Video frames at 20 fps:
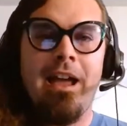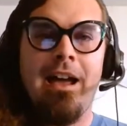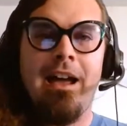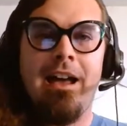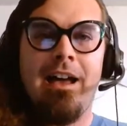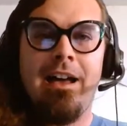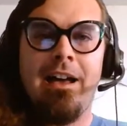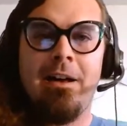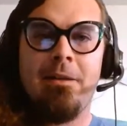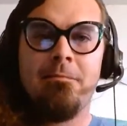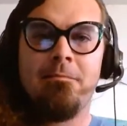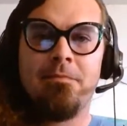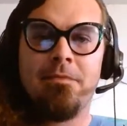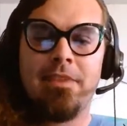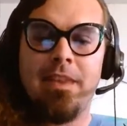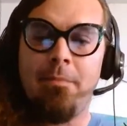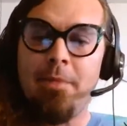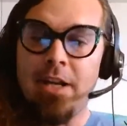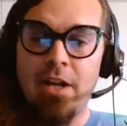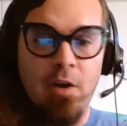
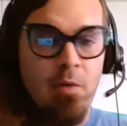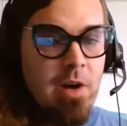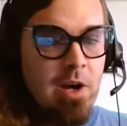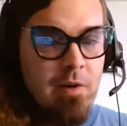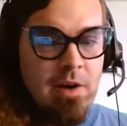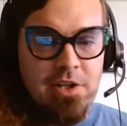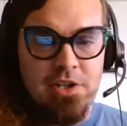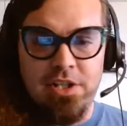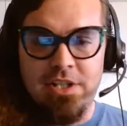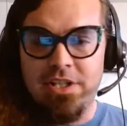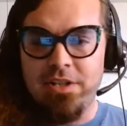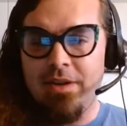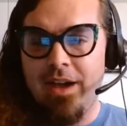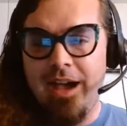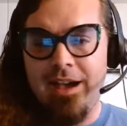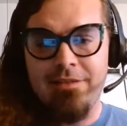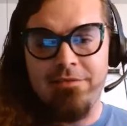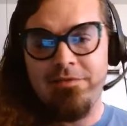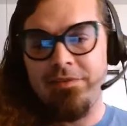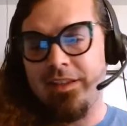Let me know what questions you
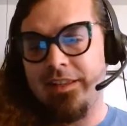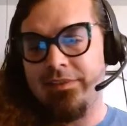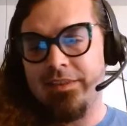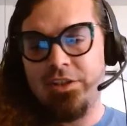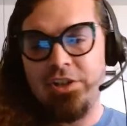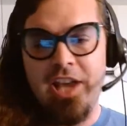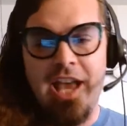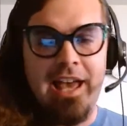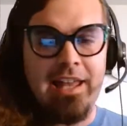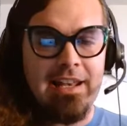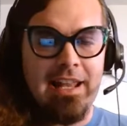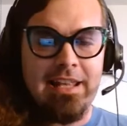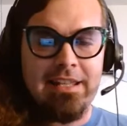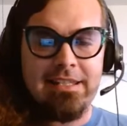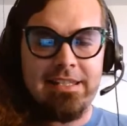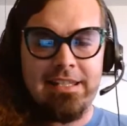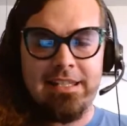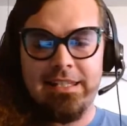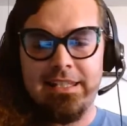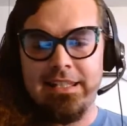have in the chat
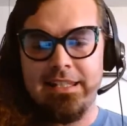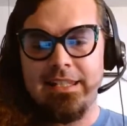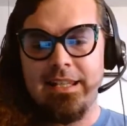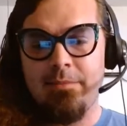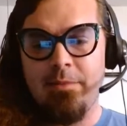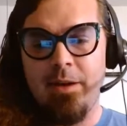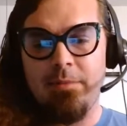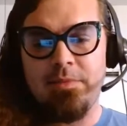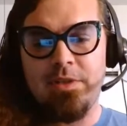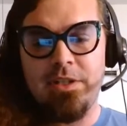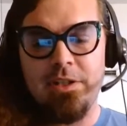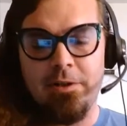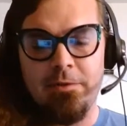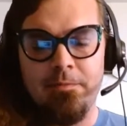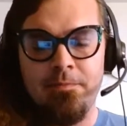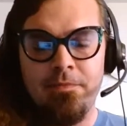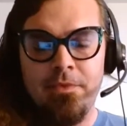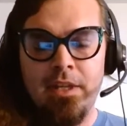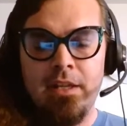as these things come up too.